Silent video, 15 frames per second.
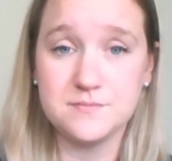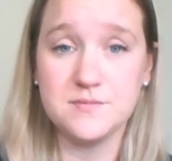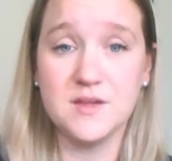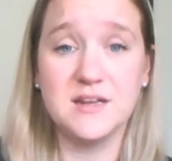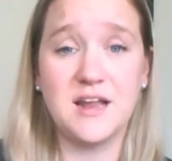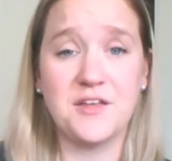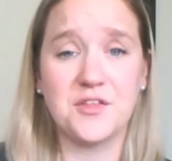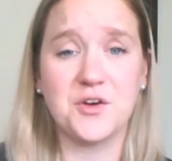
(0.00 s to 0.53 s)

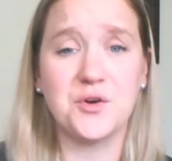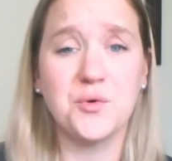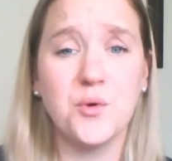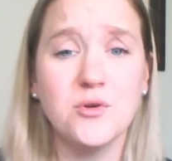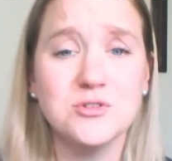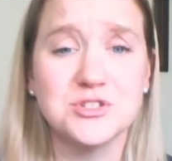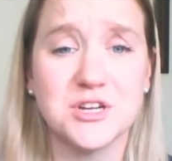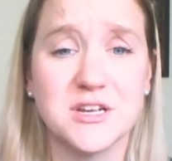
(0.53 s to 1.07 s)
Now the
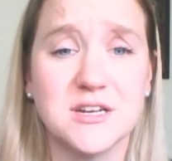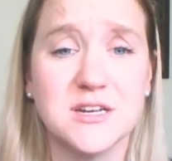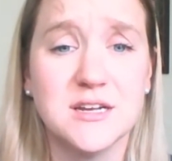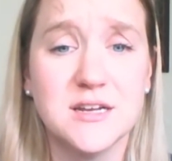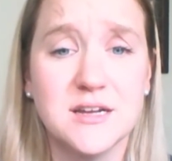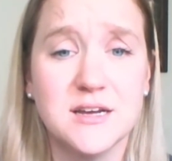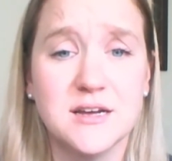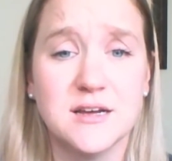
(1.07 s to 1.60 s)
quotient
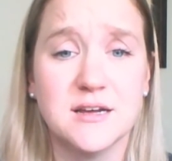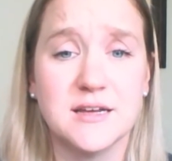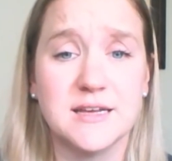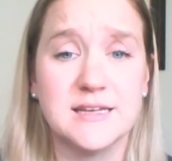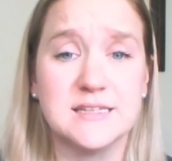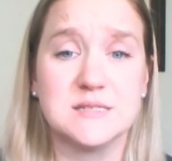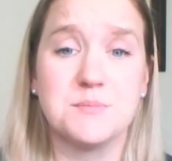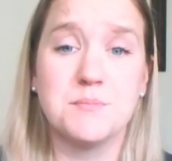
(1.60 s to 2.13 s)

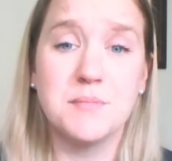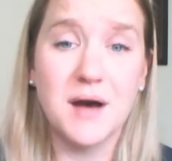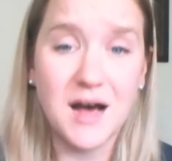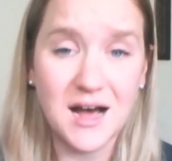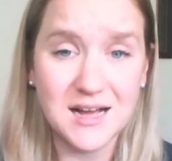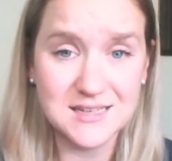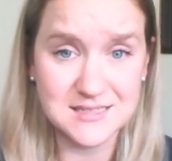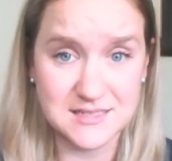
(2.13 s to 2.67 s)
is
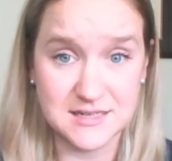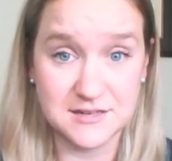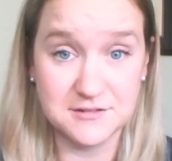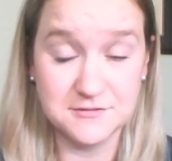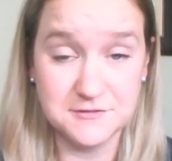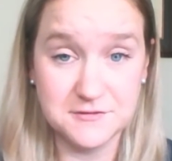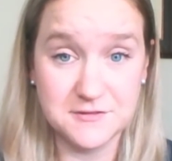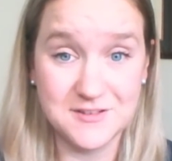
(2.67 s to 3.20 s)

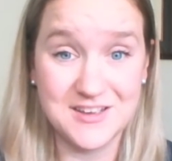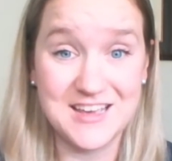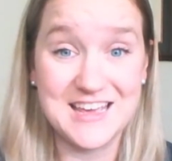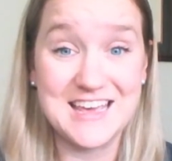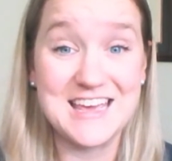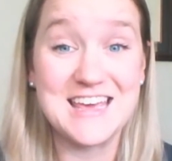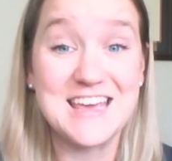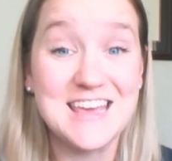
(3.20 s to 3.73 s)
positive
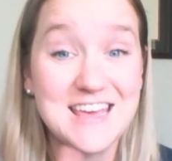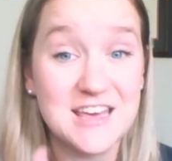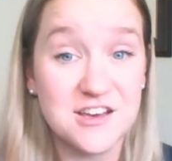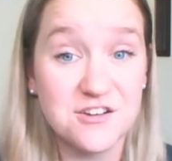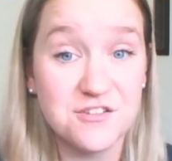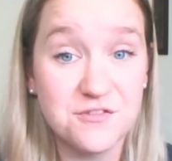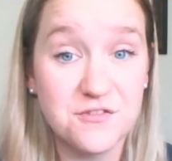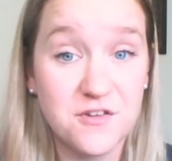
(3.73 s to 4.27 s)

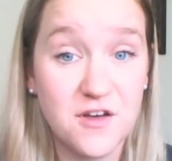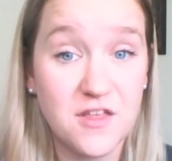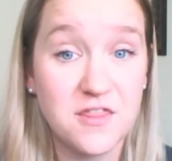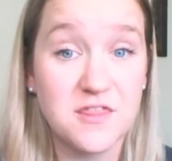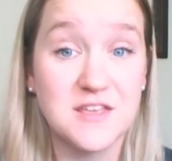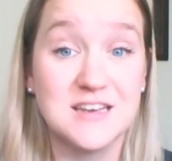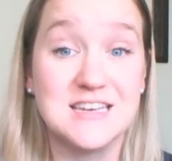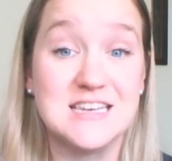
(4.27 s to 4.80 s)
if
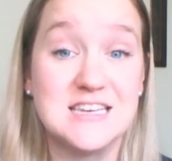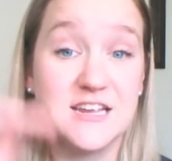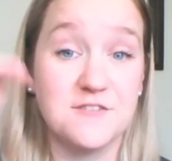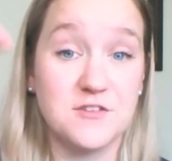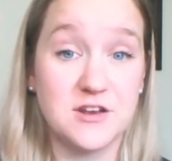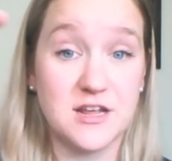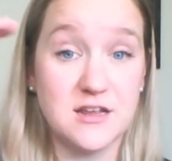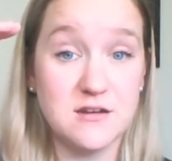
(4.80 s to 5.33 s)
the
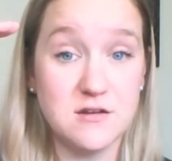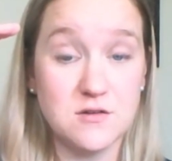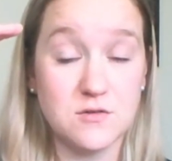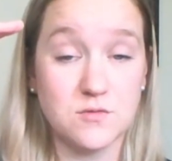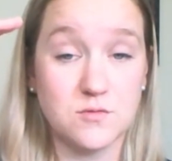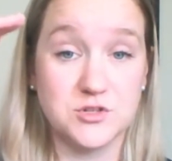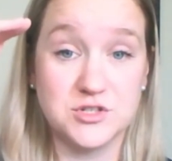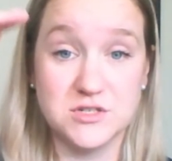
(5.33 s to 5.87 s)
dividend,
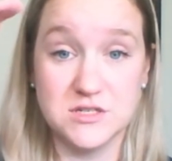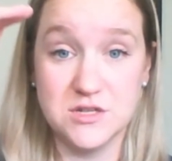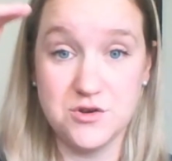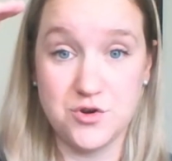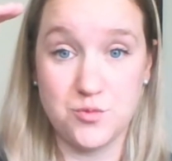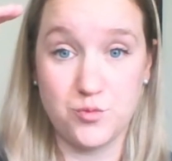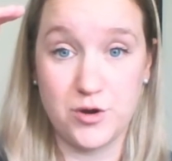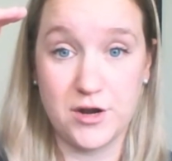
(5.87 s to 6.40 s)
which is the
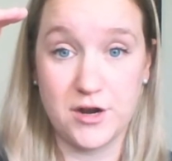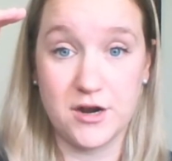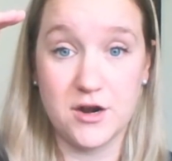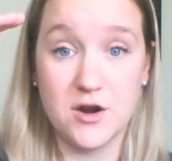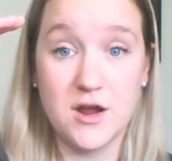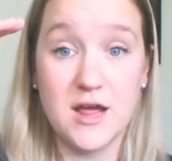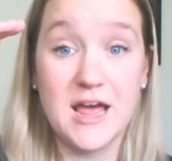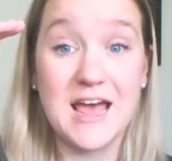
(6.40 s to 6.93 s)
numerator,
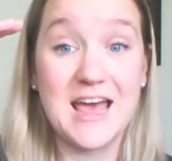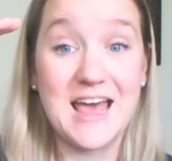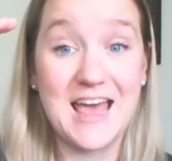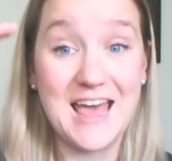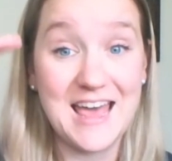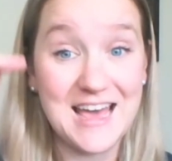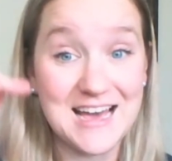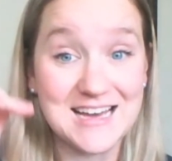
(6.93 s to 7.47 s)

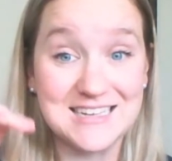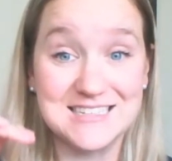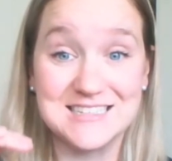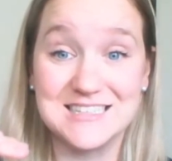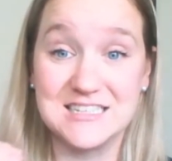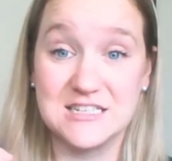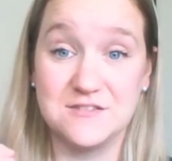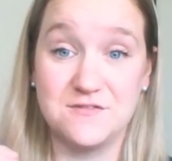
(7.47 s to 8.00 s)
and
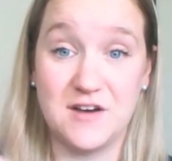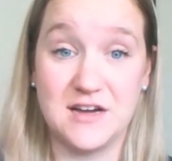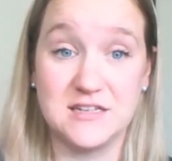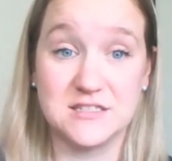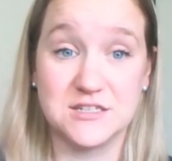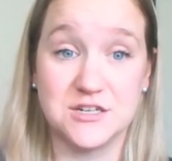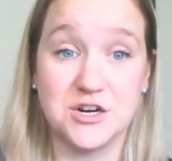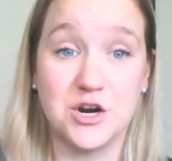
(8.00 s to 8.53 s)
the
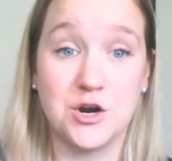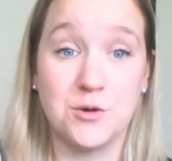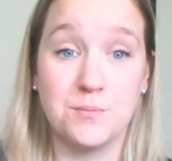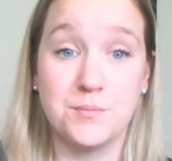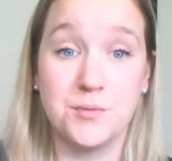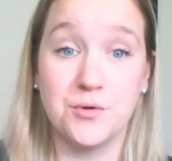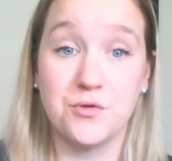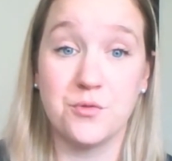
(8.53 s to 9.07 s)
divisor are
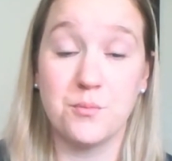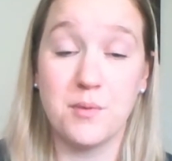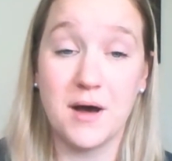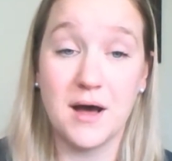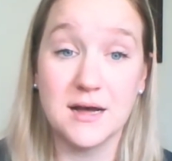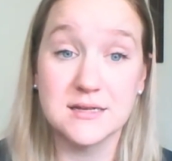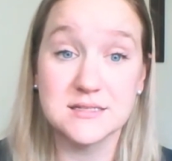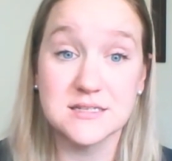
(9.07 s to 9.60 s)
both
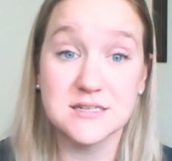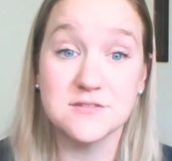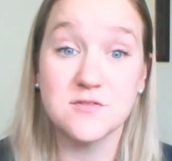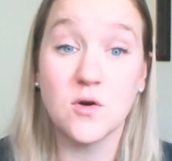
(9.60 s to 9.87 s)
positive